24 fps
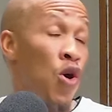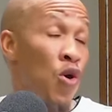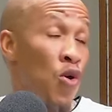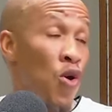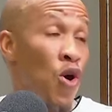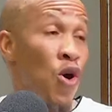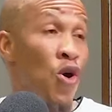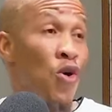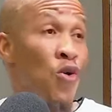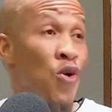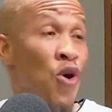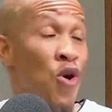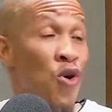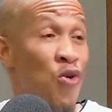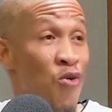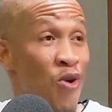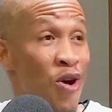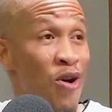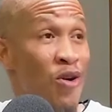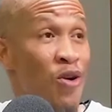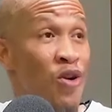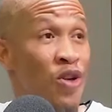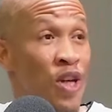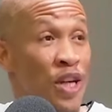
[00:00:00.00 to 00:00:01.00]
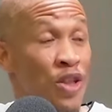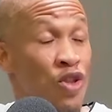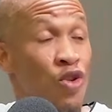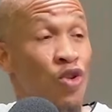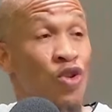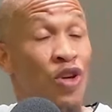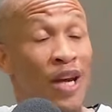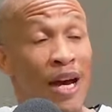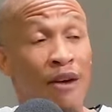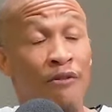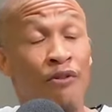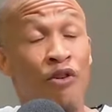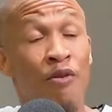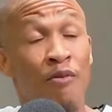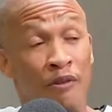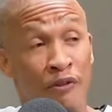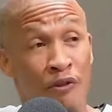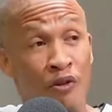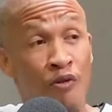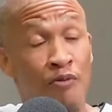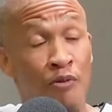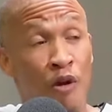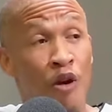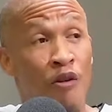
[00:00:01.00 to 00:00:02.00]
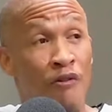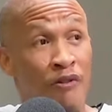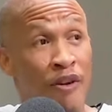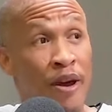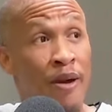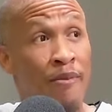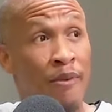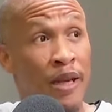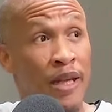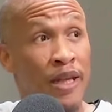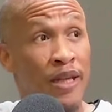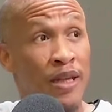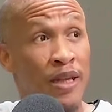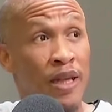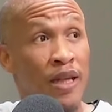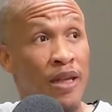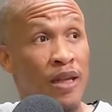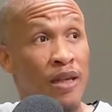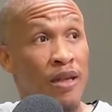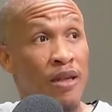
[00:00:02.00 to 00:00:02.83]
whoa, whoa, whoa. Okay, so you come from a football family. Yeah, my